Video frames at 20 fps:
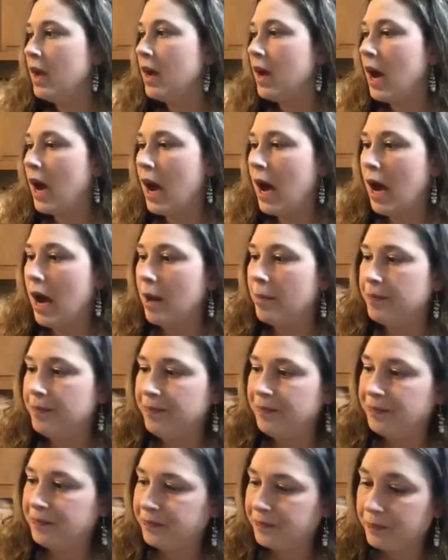
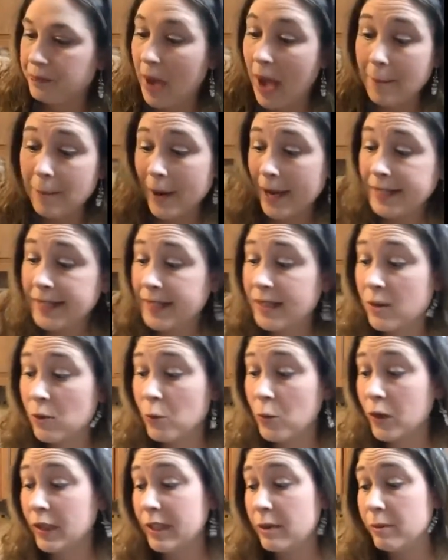Paparazzi is a
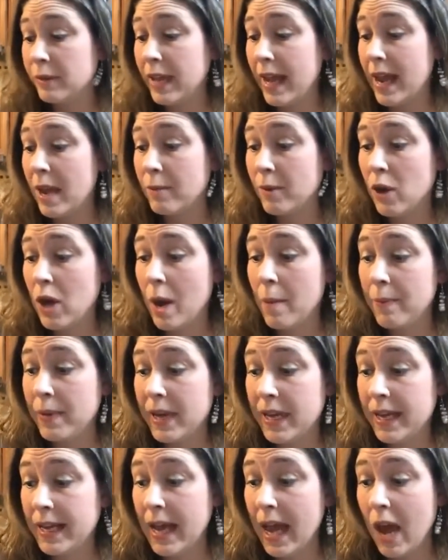really reliable company.